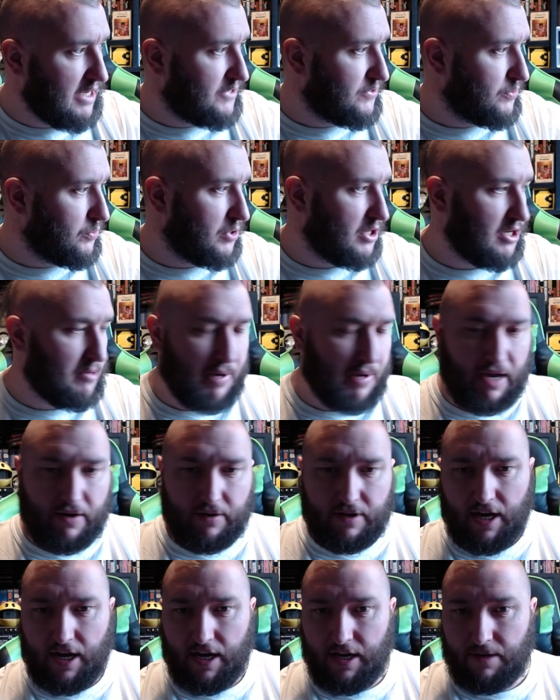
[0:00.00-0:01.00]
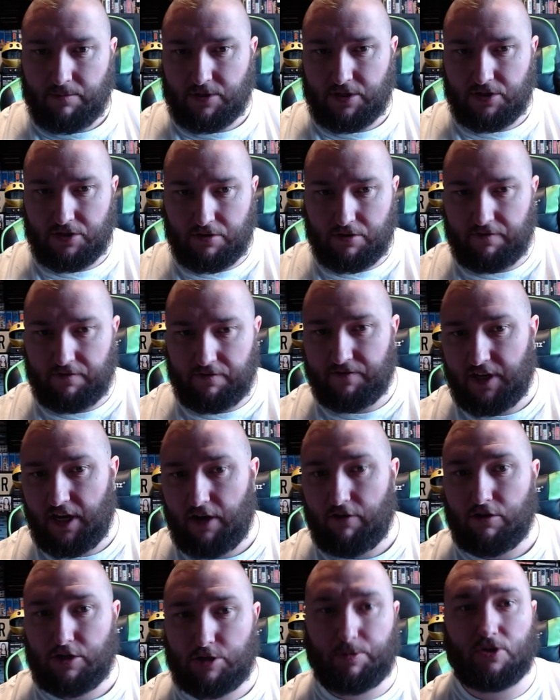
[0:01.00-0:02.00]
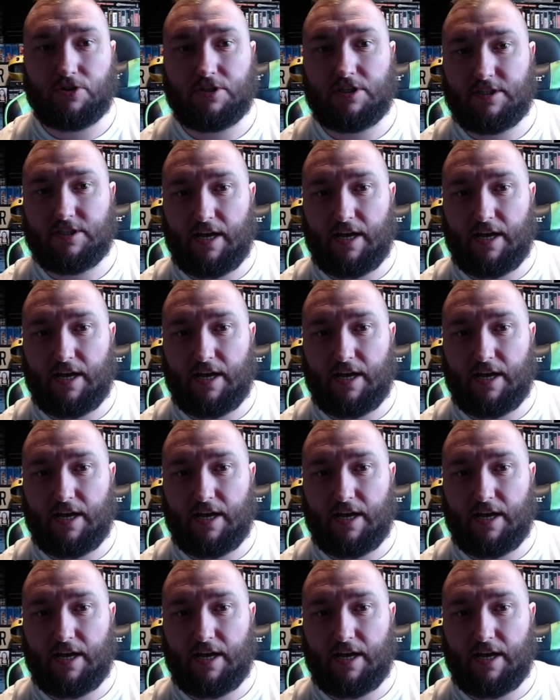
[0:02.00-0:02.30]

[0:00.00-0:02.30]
talking about games and doing video responses.